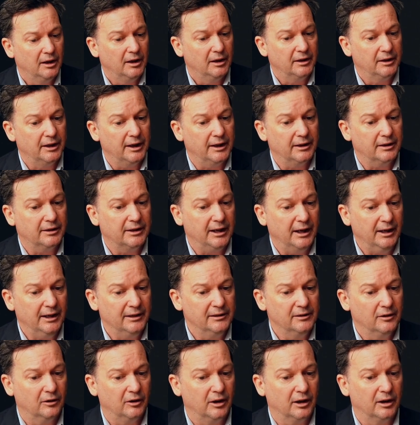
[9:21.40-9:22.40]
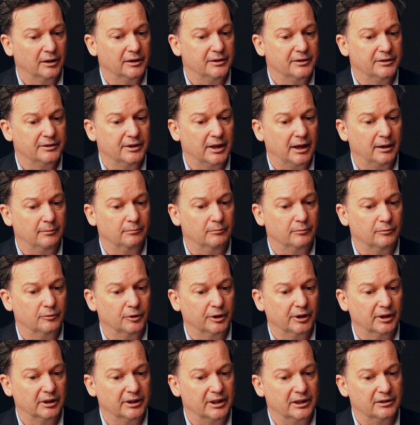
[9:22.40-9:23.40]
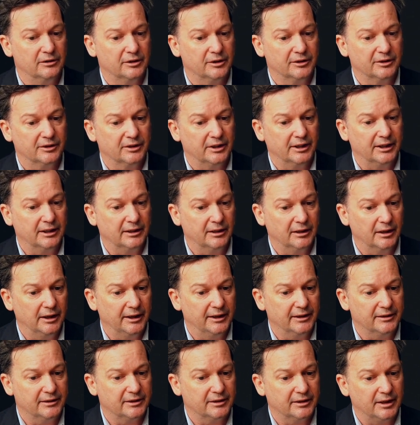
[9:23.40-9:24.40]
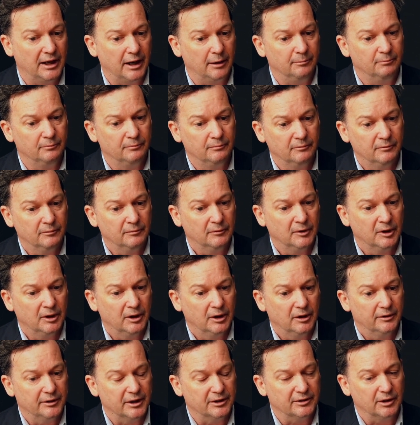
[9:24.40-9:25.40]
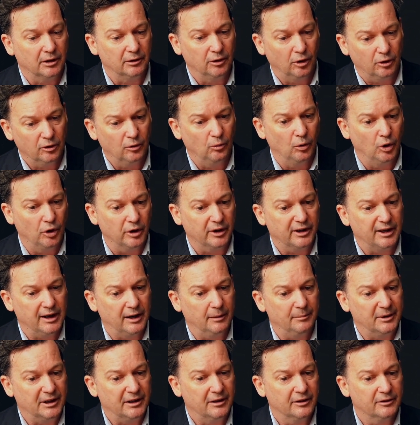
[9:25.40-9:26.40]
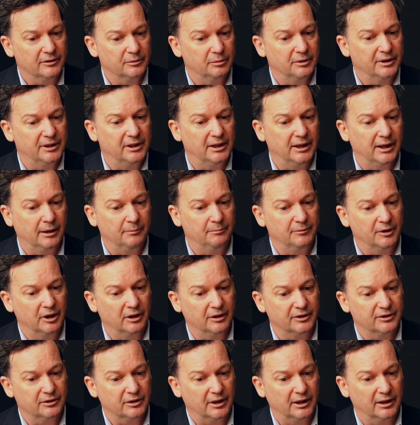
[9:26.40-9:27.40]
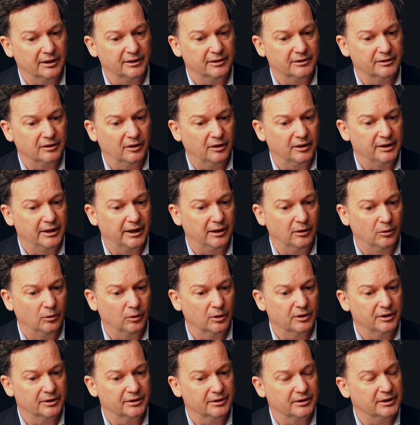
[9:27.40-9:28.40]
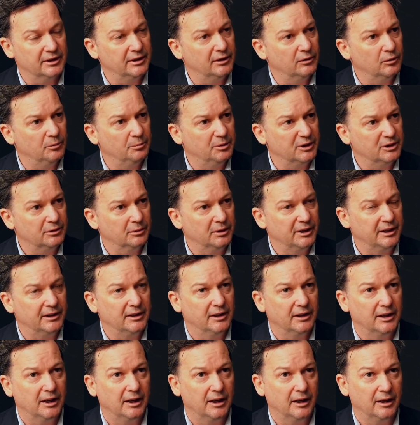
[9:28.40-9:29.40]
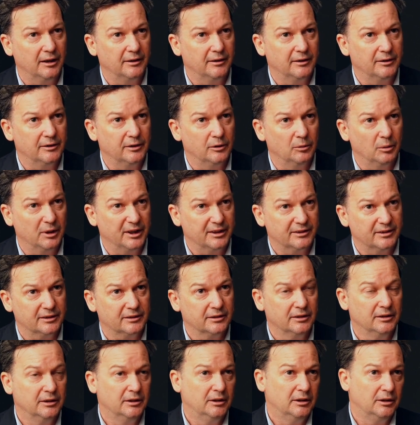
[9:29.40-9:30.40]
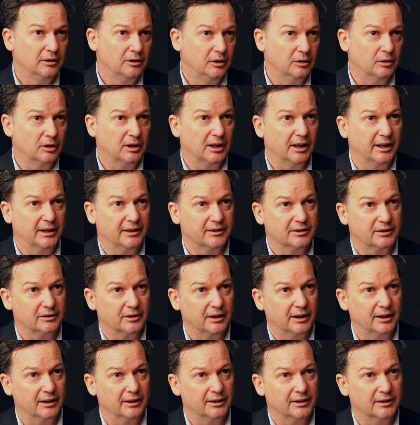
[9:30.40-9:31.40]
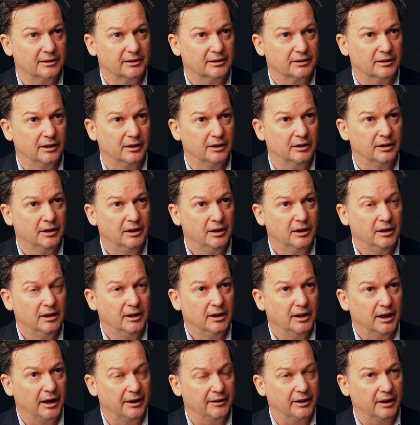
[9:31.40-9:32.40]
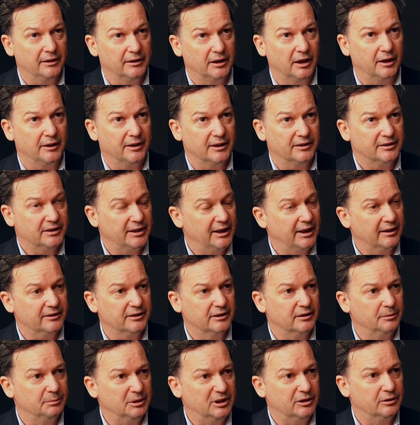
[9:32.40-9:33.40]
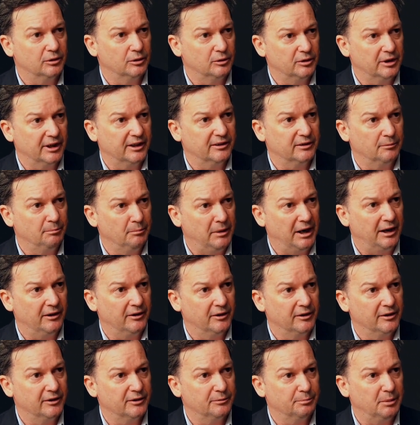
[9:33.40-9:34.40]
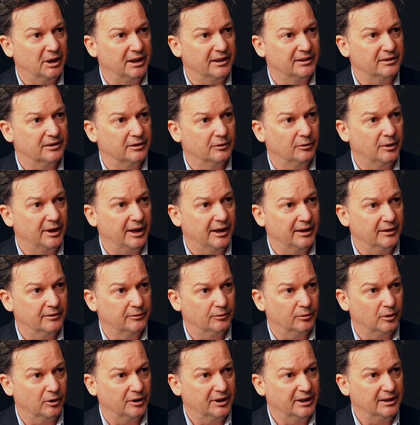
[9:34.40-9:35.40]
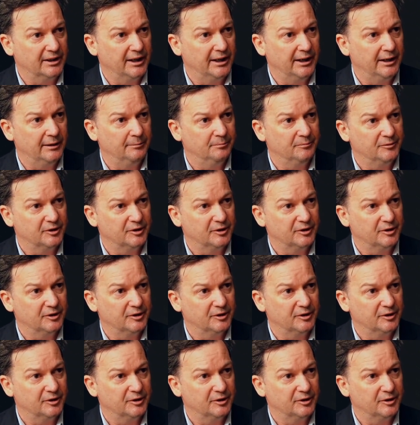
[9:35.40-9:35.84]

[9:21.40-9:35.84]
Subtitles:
Yeah, Garden Island's really interesting. It's there's a lot of work coming because we, Australia signed that AUKUS deal between the US, UK, Australia. So, and there's touted to be 2,000 mariners based around Rockingham.